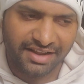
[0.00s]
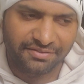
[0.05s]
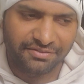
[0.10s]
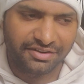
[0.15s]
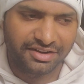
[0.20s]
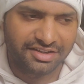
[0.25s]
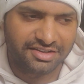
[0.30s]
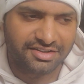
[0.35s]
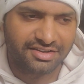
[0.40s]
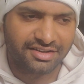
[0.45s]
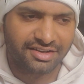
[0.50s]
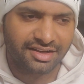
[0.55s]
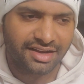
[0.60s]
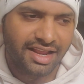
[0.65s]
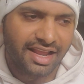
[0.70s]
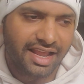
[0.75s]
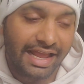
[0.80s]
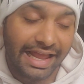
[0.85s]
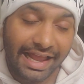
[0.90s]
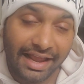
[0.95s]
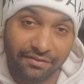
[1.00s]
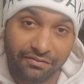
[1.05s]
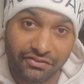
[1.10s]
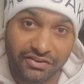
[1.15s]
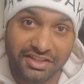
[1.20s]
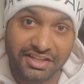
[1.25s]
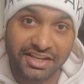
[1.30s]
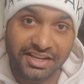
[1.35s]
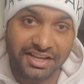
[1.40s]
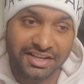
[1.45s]
average
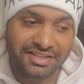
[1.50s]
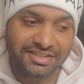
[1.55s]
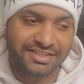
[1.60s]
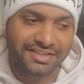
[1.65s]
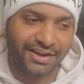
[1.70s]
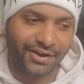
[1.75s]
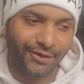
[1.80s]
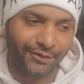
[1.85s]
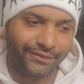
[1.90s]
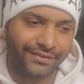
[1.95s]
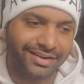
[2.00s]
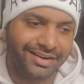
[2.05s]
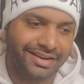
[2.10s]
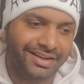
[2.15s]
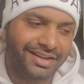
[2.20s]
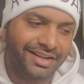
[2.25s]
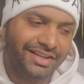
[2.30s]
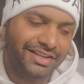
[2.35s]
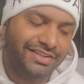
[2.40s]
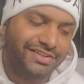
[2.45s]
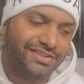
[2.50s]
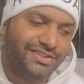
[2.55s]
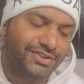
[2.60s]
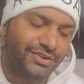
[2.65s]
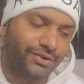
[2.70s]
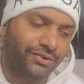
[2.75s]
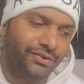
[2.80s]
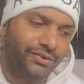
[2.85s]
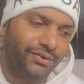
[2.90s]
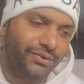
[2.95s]
everything is down
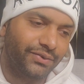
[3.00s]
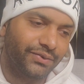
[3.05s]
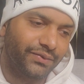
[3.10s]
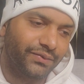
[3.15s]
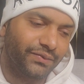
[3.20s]
so